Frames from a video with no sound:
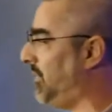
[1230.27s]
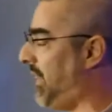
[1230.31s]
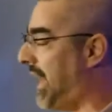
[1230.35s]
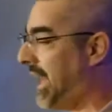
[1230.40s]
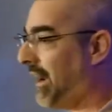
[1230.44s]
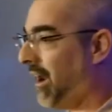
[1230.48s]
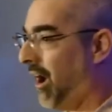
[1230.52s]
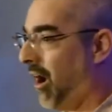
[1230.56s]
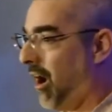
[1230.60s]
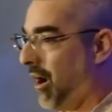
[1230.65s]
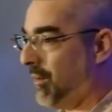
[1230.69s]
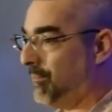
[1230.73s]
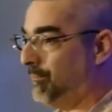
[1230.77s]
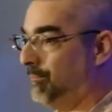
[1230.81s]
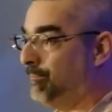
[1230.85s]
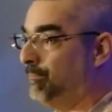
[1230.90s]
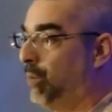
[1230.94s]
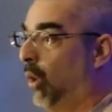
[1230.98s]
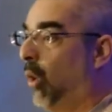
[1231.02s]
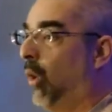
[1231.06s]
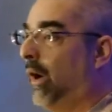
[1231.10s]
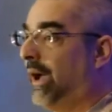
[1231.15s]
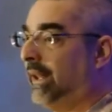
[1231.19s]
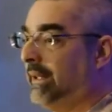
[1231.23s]
that are
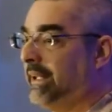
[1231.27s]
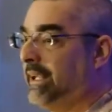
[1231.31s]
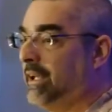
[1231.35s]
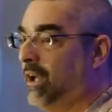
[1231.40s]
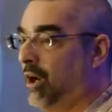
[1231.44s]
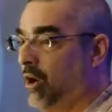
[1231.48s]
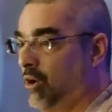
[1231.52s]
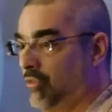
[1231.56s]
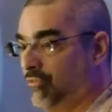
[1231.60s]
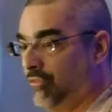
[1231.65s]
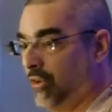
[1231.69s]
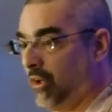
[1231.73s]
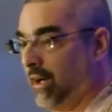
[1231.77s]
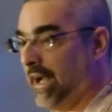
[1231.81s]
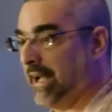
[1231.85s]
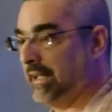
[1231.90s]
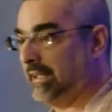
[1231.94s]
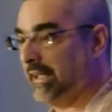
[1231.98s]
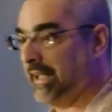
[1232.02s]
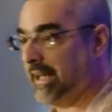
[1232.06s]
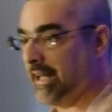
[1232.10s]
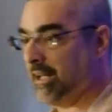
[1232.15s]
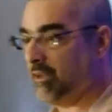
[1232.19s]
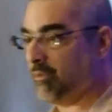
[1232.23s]
boiling over
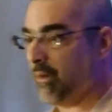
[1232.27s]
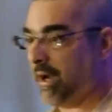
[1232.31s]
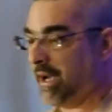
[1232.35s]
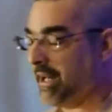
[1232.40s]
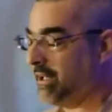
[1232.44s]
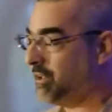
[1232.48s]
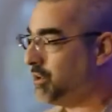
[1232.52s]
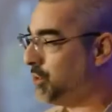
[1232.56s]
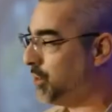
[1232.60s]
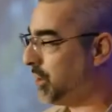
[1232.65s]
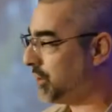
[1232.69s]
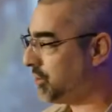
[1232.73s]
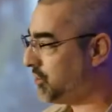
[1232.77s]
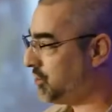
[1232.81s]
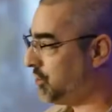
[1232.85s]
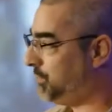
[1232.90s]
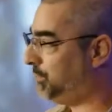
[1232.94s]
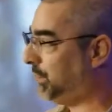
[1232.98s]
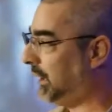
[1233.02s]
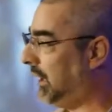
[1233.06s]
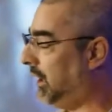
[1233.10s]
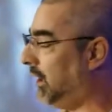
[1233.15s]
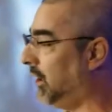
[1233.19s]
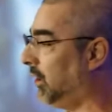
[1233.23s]
and getting ready to
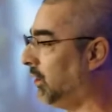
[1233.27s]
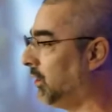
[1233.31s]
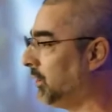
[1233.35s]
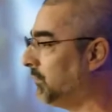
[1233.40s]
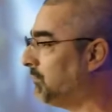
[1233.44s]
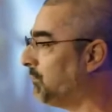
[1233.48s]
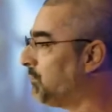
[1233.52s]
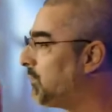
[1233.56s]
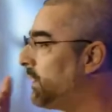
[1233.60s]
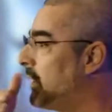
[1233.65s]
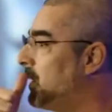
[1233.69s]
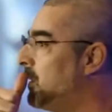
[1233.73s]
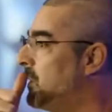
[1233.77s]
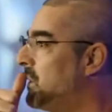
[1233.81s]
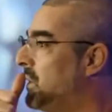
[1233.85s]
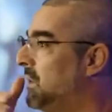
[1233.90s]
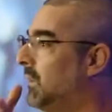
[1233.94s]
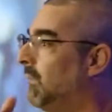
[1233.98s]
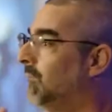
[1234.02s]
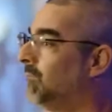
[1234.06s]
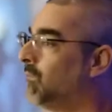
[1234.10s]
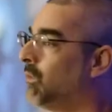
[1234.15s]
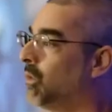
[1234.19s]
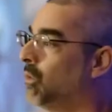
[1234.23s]
explode
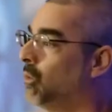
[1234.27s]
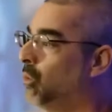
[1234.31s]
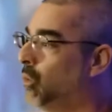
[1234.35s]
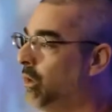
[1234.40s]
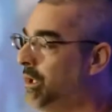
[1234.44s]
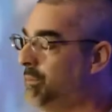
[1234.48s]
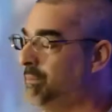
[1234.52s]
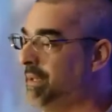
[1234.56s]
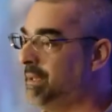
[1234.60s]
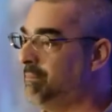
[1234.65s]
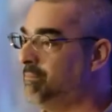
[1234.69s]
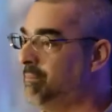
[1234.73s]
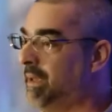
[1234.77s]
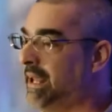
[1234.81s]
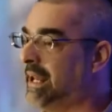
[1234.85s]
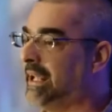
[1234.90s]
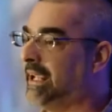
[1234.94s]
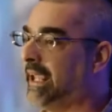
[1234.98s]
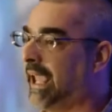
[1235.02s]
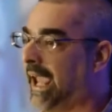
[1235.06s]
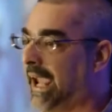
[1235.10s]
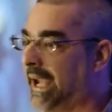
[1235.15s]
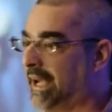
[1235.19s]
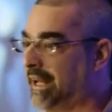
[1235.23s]
would be
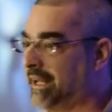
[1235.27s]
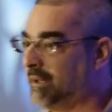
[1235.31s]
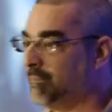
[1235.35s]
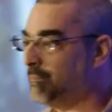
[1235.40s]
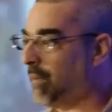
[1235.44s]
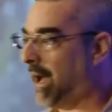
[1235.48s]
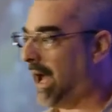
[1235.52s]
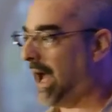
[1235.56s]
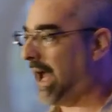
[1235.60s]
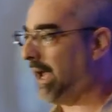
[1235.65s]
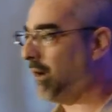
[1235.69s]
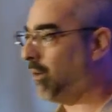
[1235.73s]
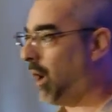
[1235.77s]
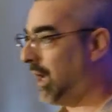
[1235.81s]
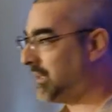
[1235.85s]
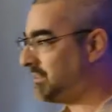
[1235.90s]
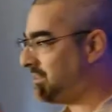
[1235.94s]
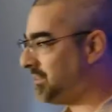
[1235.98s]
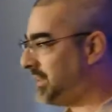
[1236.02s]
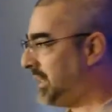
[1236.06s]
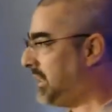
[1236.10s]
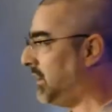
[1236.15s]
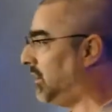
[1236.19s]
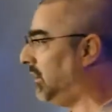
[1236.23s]
mitigated by a
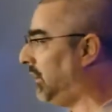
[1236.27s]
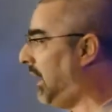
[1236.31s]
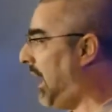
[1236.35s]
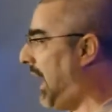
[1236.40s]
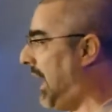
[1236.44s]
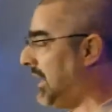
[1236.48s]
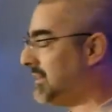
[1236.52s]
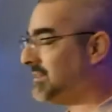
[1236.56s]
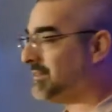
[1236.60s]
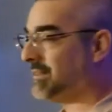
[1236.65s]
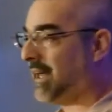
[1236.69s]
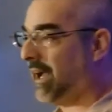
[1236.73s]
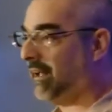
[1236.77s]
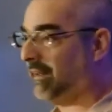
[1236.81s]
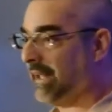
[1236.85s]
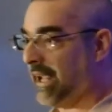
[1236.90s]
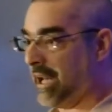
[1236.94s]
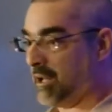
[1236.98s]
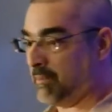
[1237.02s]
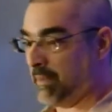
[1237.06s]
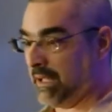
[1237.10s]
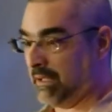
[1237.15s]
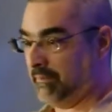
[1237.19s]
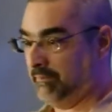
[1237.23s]
single hostile
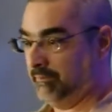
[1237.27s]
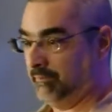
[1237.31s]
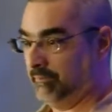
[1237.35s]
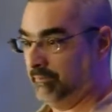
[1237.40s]
enemy.